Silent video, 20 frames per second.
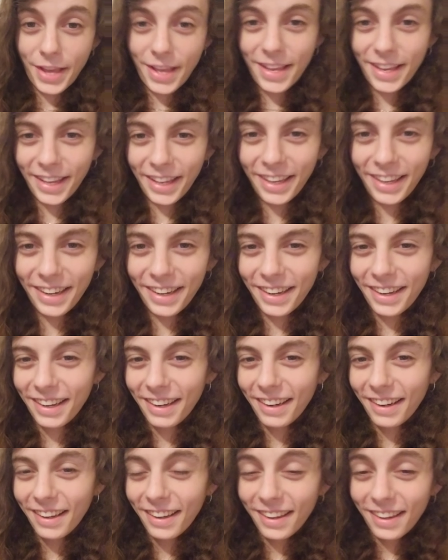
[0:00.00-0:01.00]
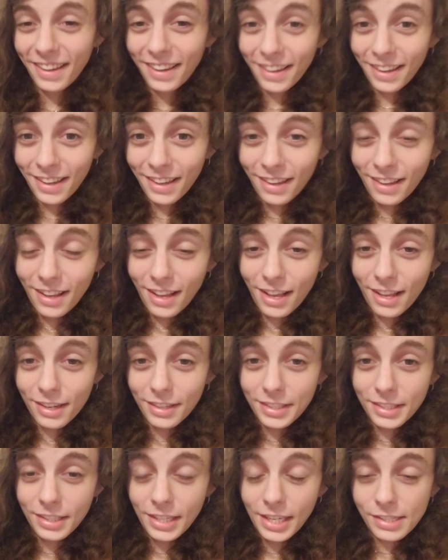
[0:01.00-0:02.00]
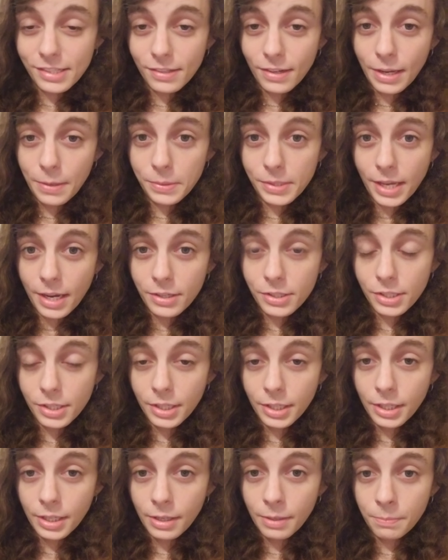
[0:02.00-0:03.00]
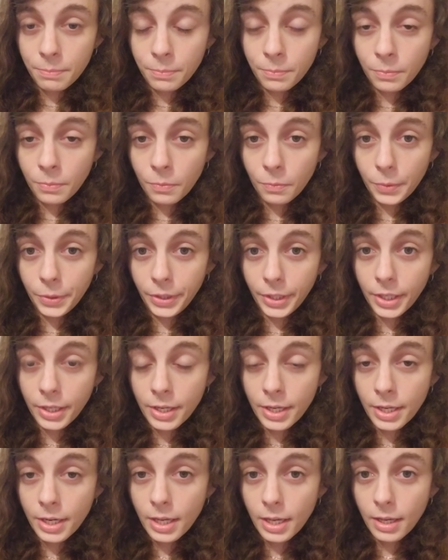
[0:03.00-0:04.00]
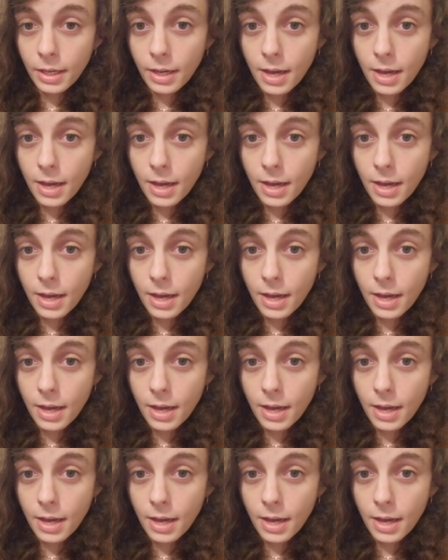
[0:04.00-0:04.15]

But yesterday was actually um, really good.